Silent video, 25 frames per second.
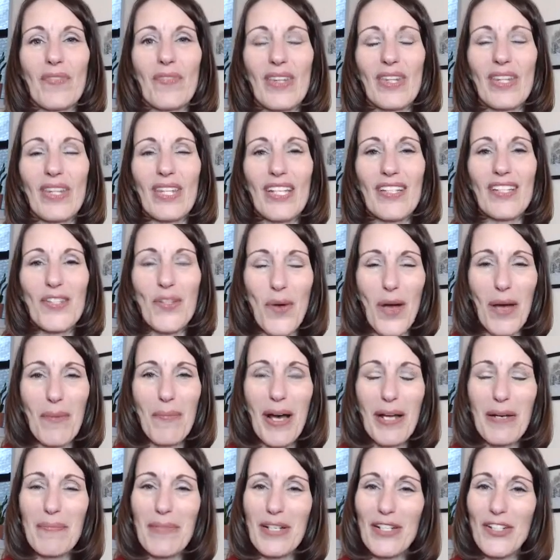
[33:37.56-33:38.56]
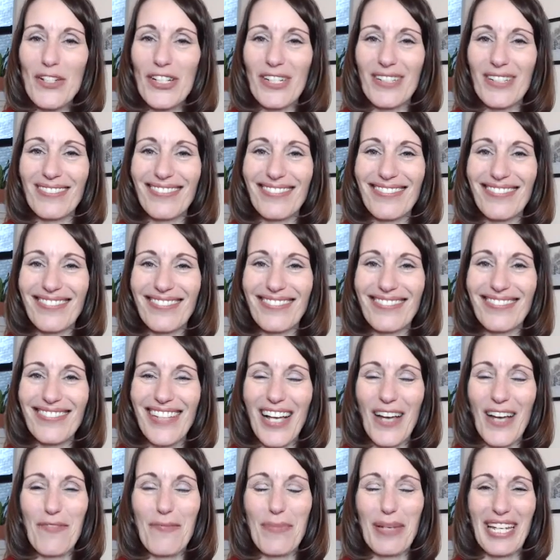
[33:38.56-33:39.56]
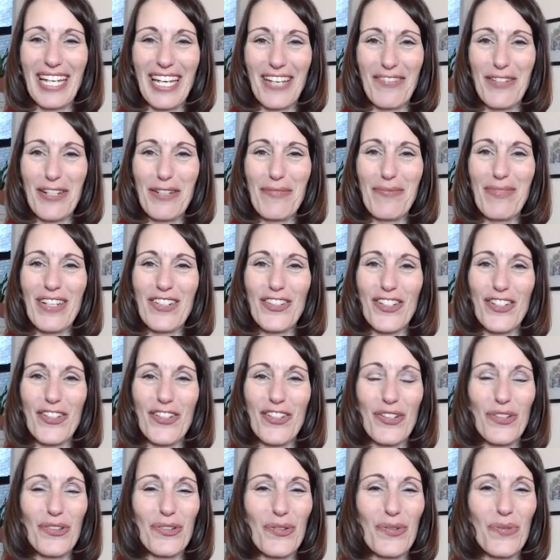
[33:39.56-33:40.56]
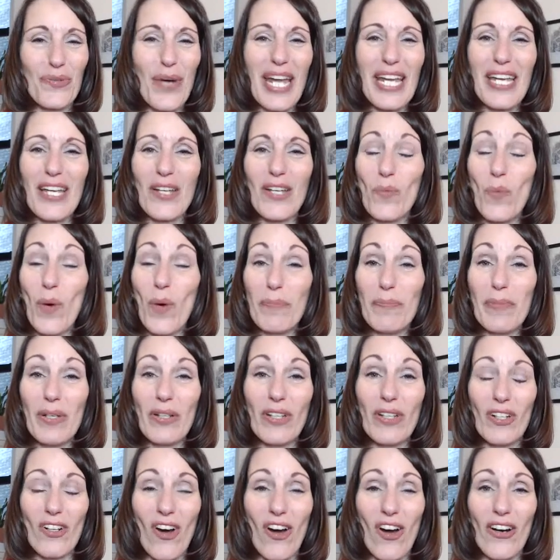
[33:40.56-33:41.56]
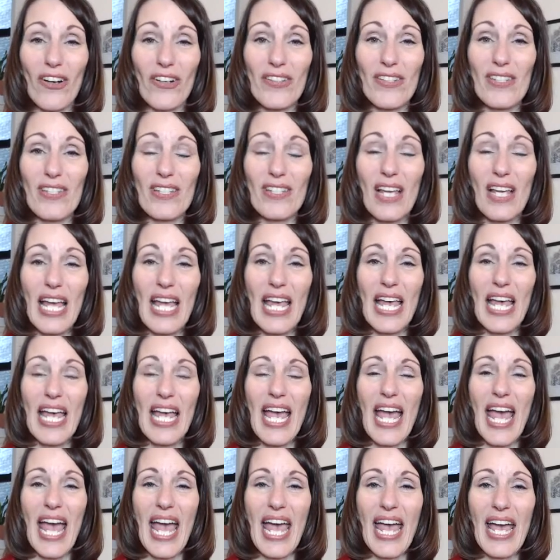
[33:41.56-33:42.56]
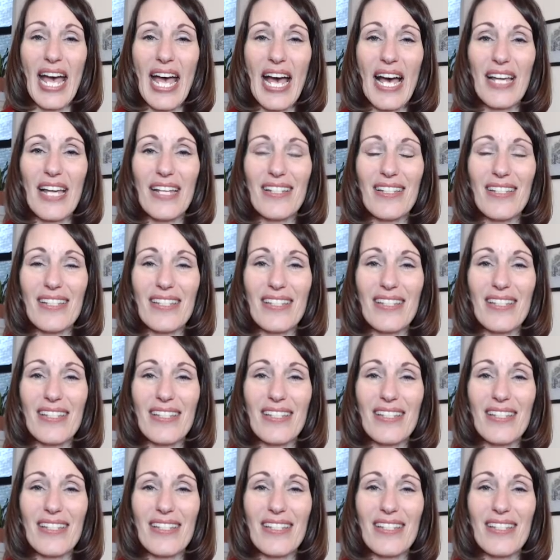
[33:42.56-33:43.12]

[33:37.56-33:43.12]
so I'm on a mission. I've been given a mission to awaken 1 million hearts. And